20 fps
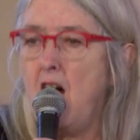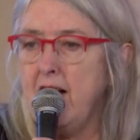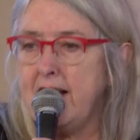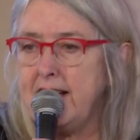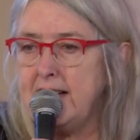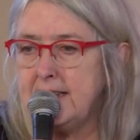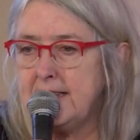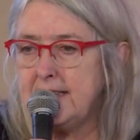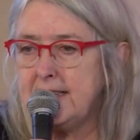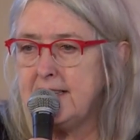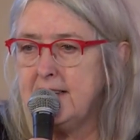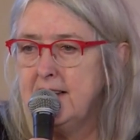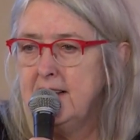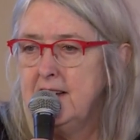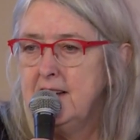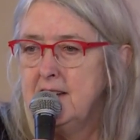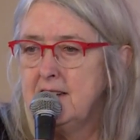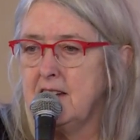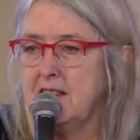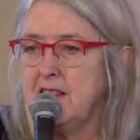nice
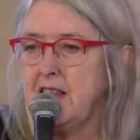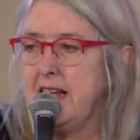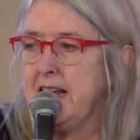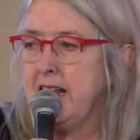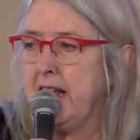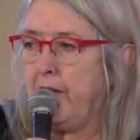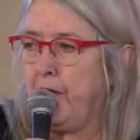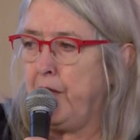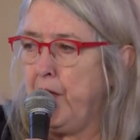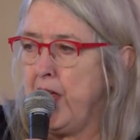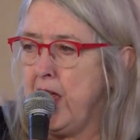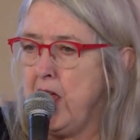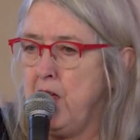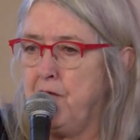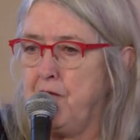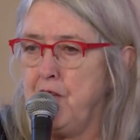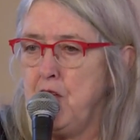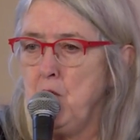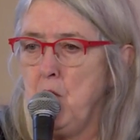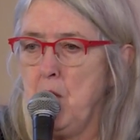to think that
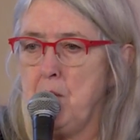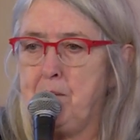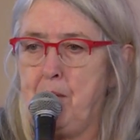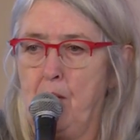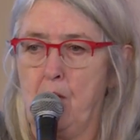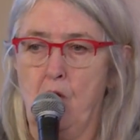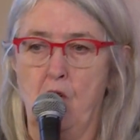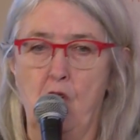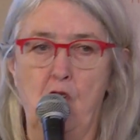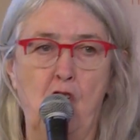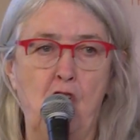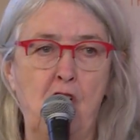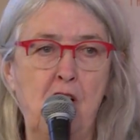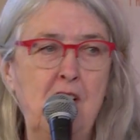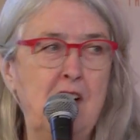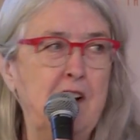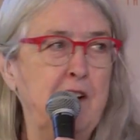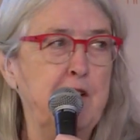if you were poor,